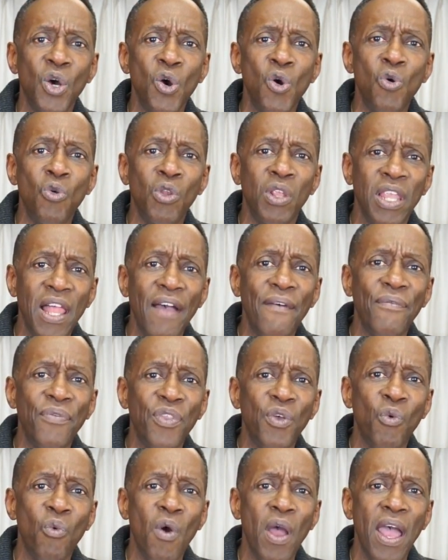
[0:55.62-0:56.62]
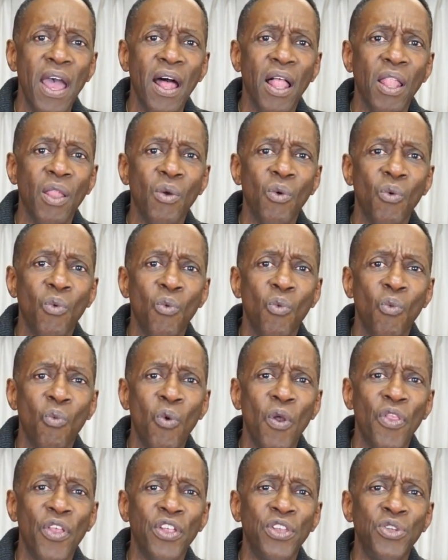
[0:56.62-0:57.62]
who left the well
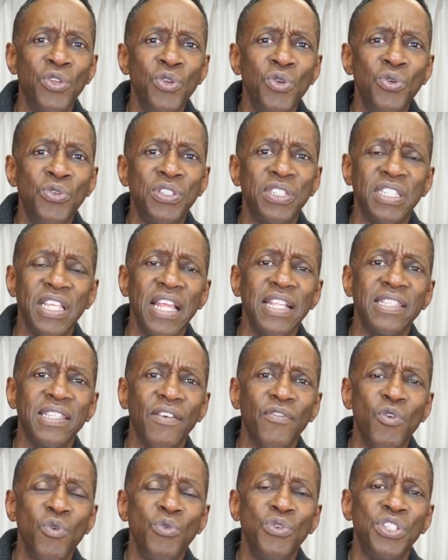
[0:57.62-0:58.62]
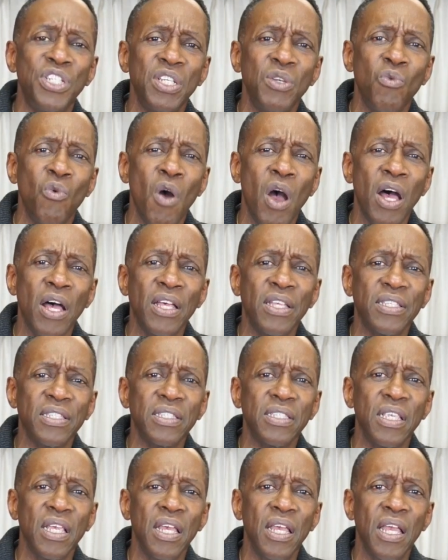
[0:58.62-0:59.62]
with a new sense of who she
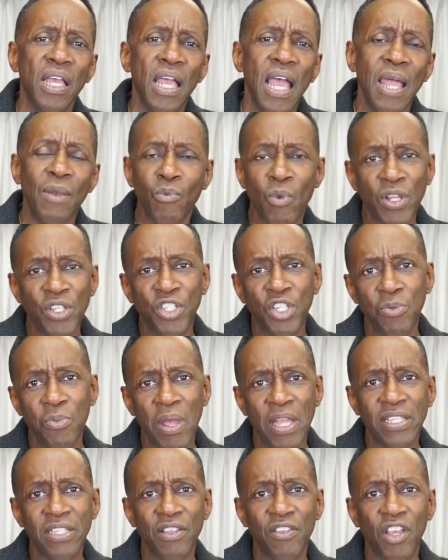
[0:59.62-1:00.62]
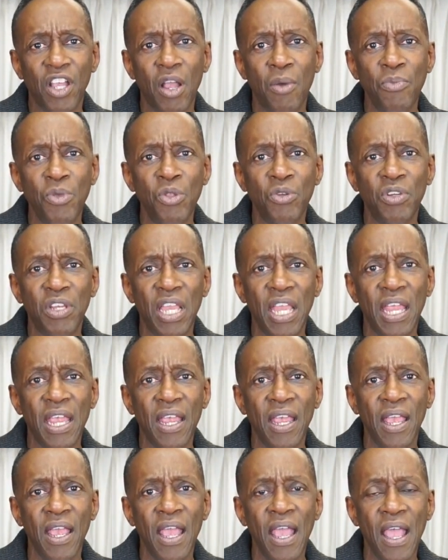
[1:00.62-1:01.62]
was and what she meant to the
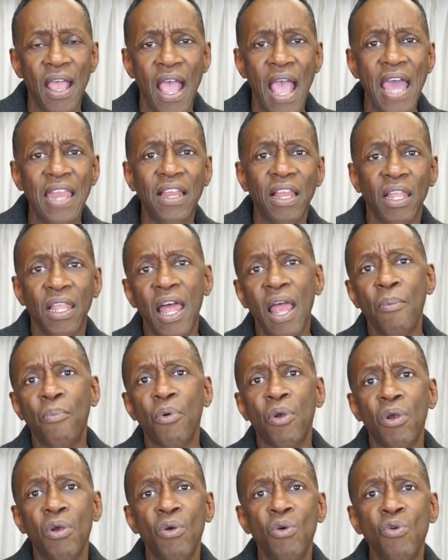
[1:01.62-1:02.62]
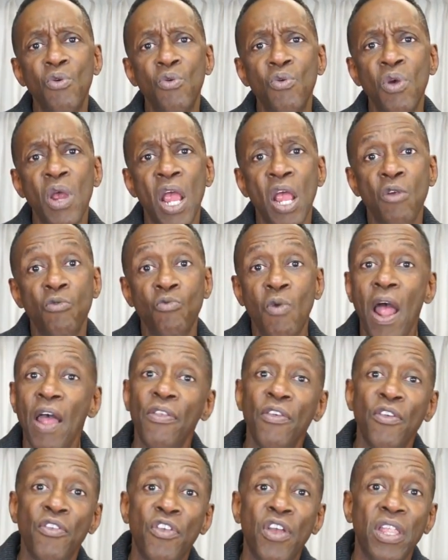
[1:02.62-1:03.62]
community and a leper who,
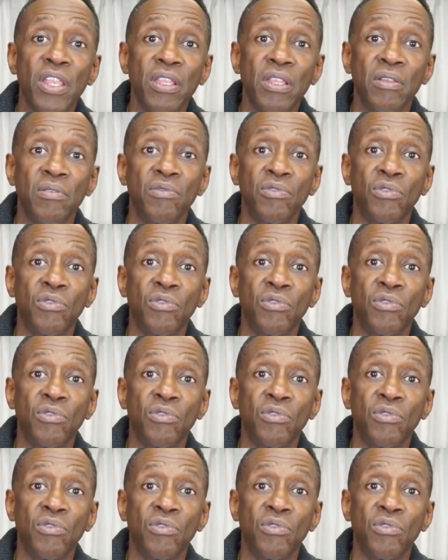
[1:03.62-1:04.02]
rather than